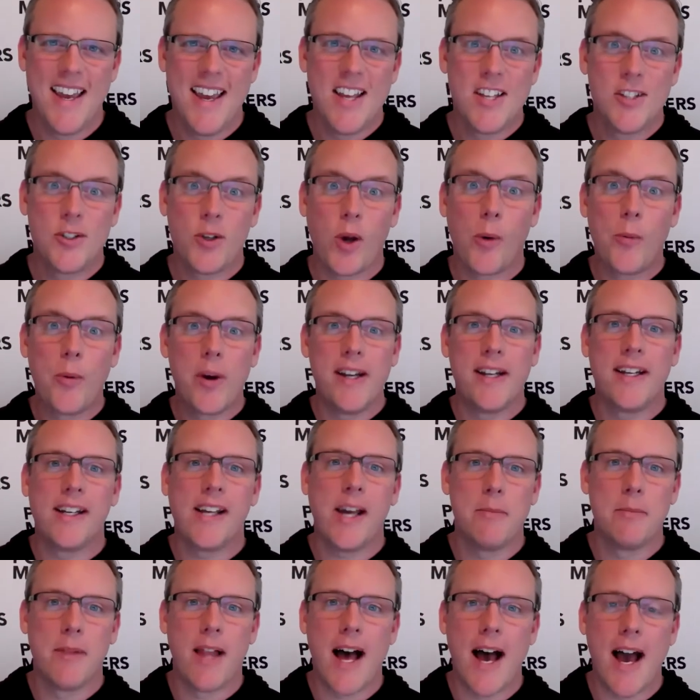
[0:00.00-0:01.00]
So I wanted to
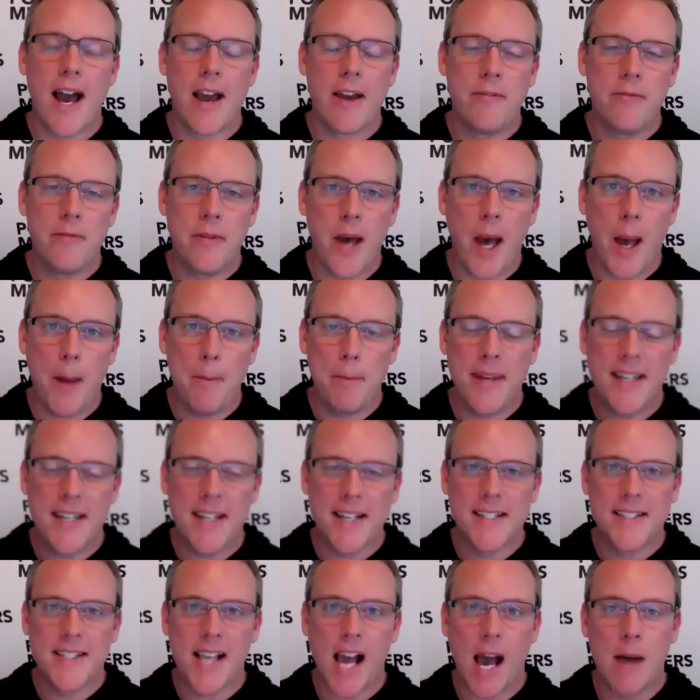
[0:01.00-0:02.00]
come live
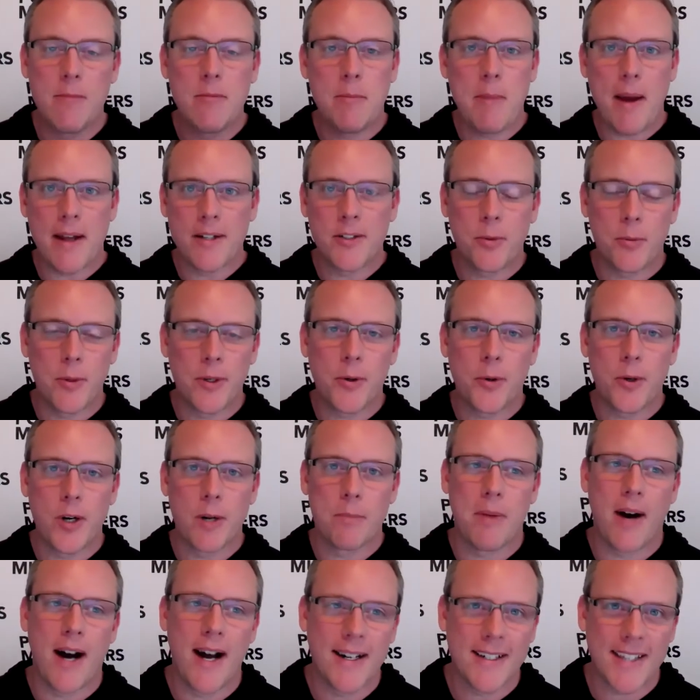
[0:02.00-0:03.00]
because I'm about to record a
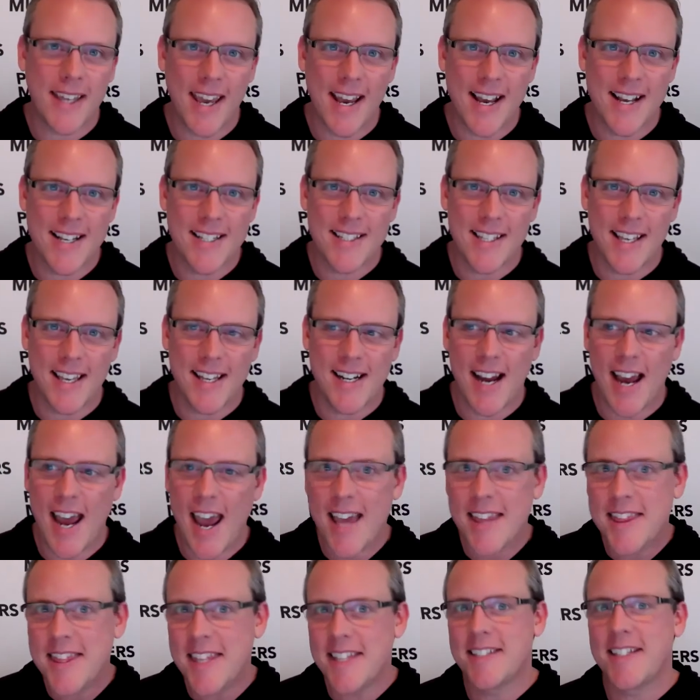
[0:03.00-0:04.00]
podcast, and I
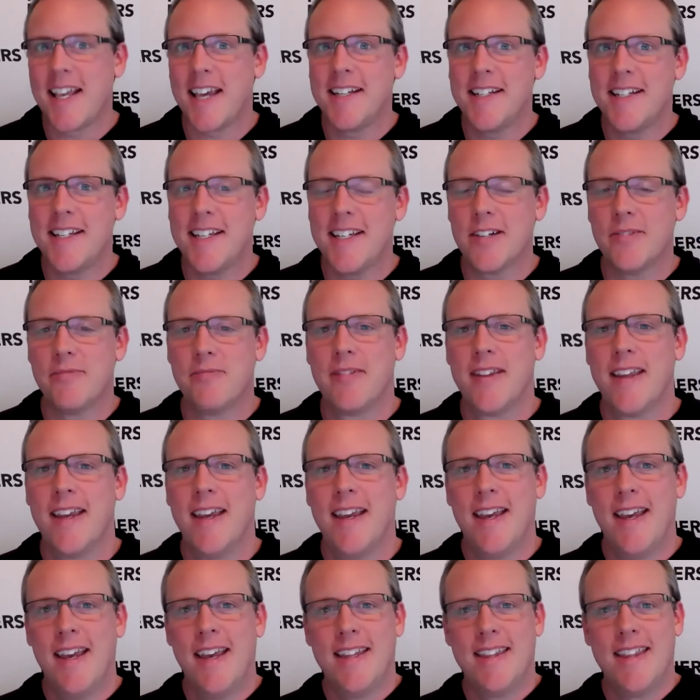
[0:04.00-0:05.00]
had this idea.
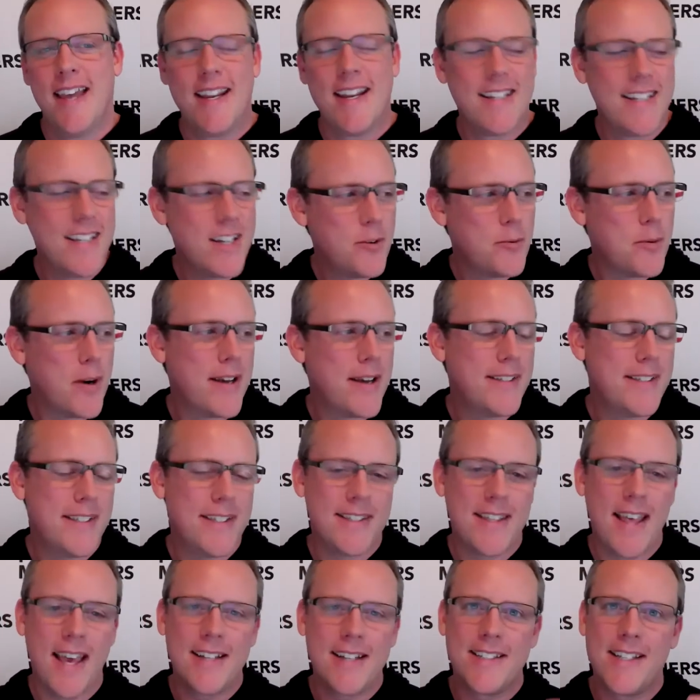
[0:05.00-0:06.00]
The idea
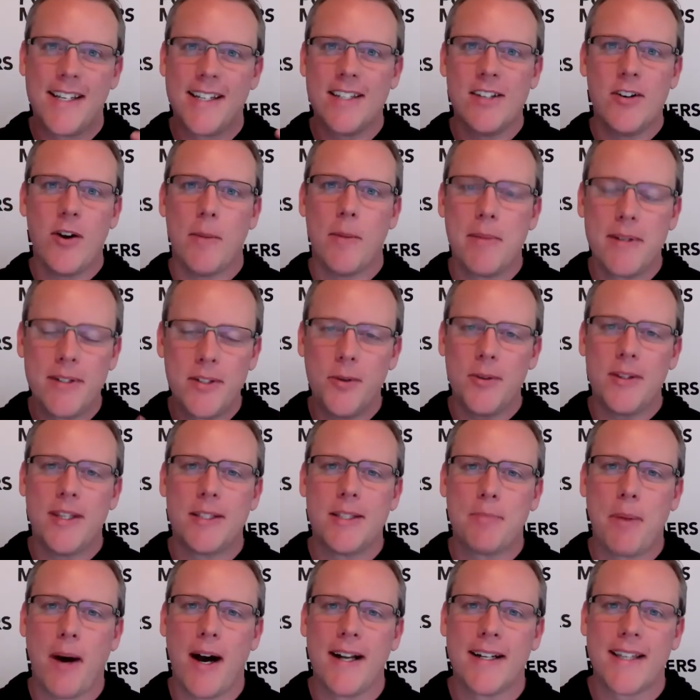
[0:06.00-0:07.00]
was that I've been doing
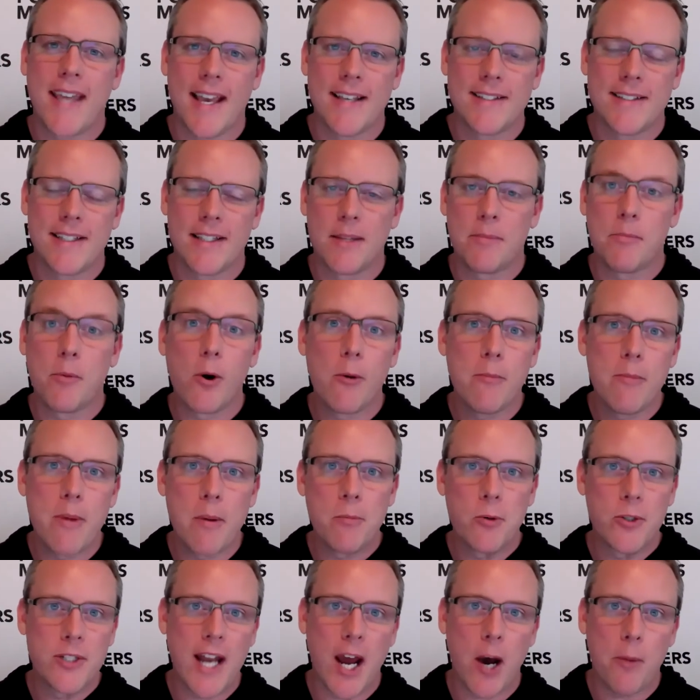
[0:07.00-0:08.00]
this podcast at the More
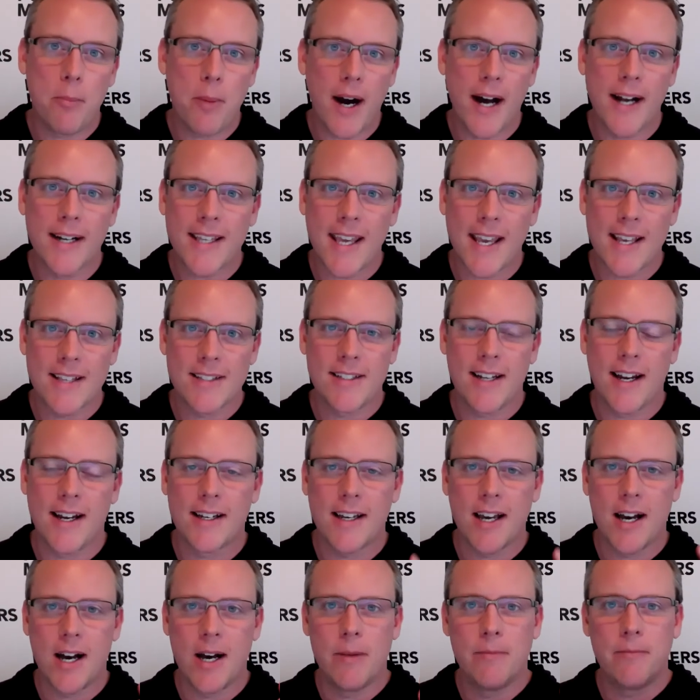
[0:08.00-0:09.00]
Members Now
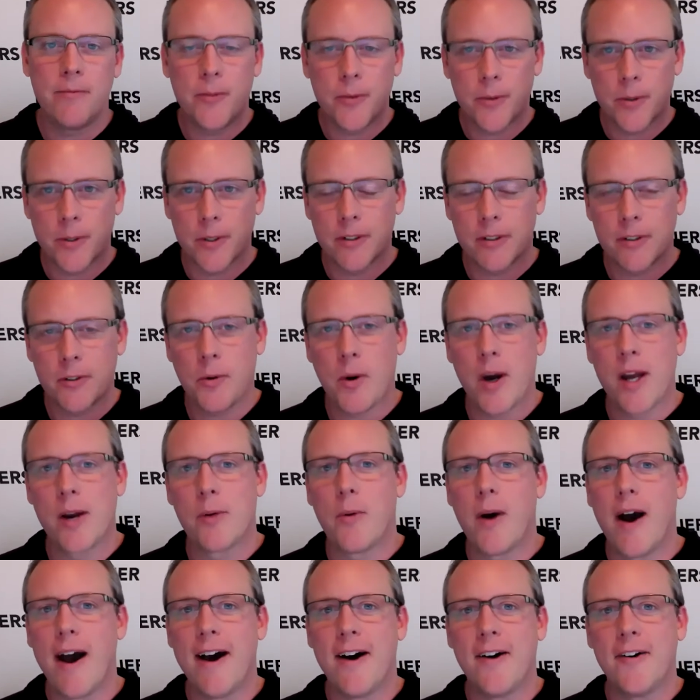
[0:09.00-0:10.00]
podcast.com for quite a
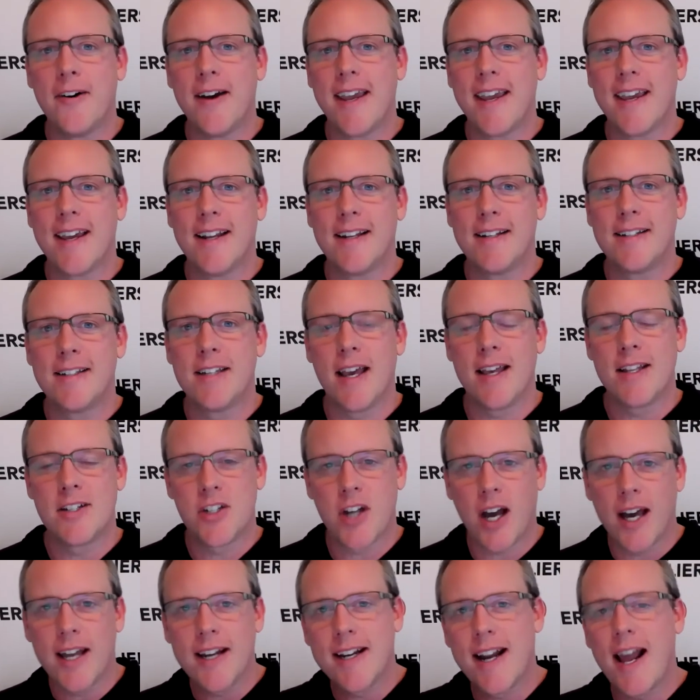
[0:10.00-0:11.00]
while, and
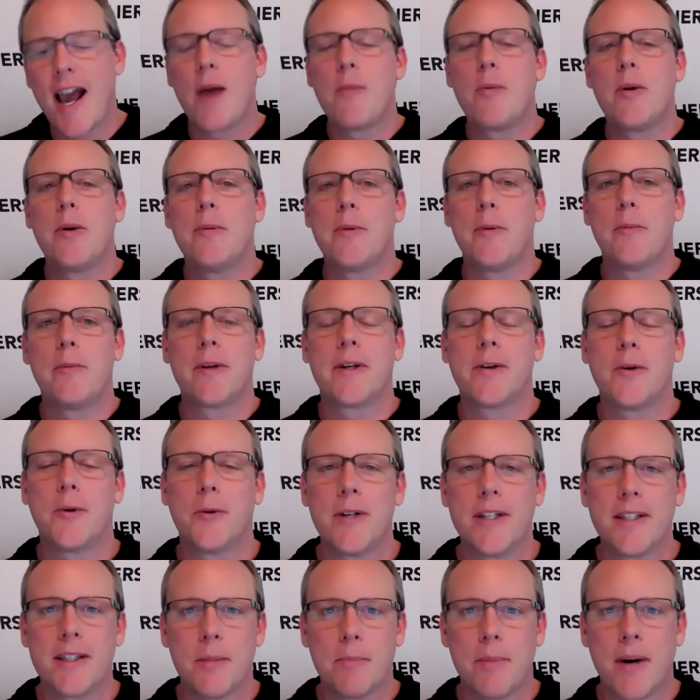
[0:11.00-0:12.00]
John and I, we were
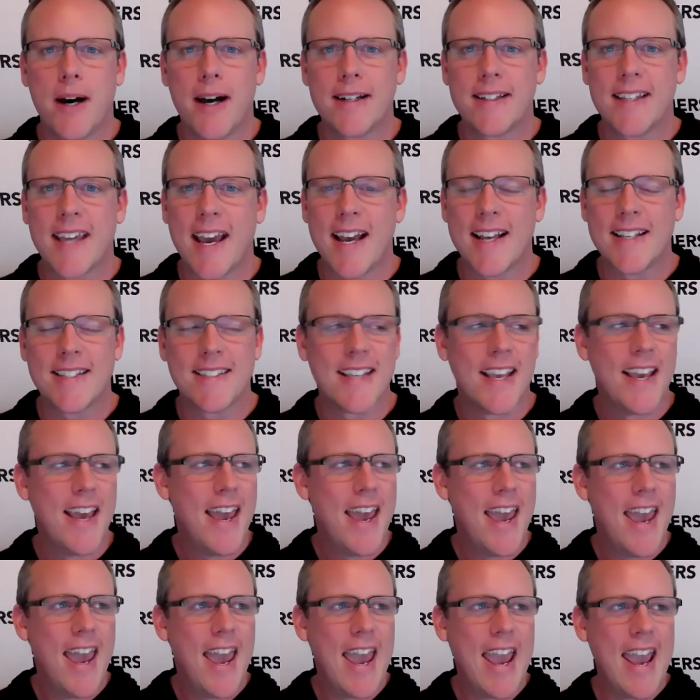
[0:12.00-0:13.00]
recording the podcast,
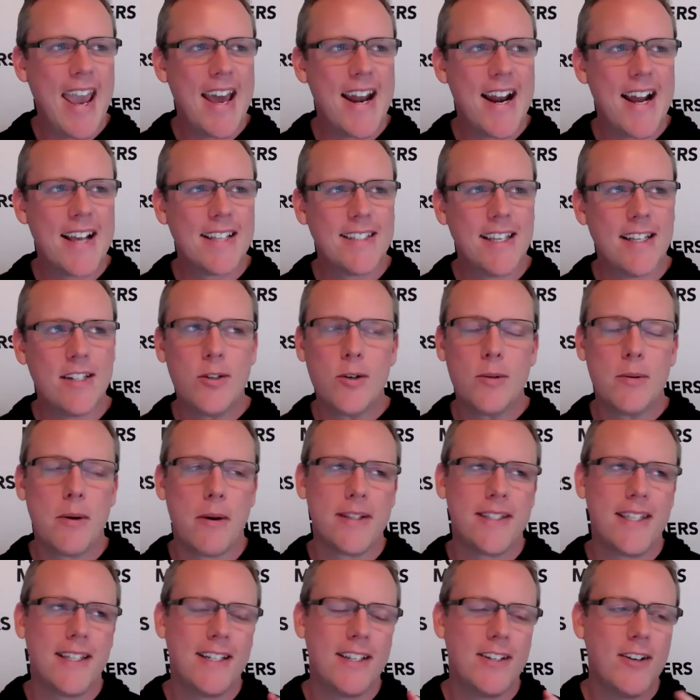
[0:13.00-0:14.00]
and I said to him, I
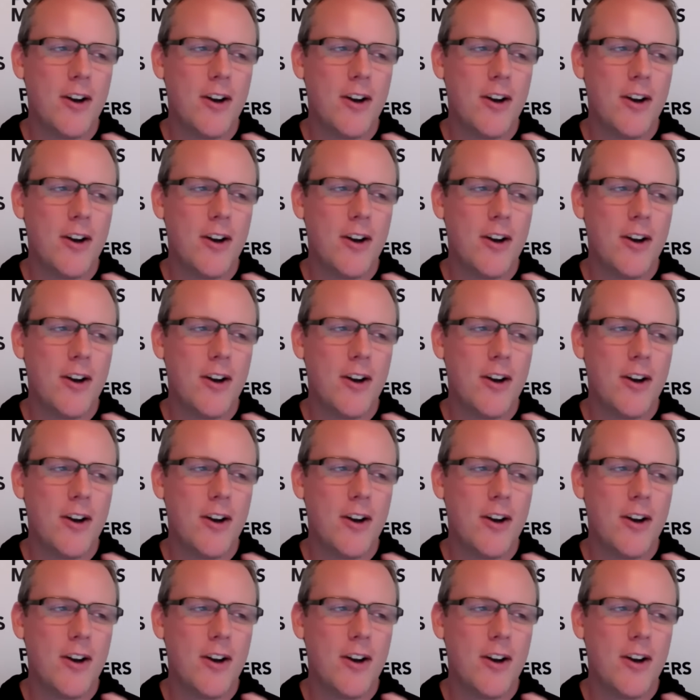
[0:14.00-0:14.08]
said,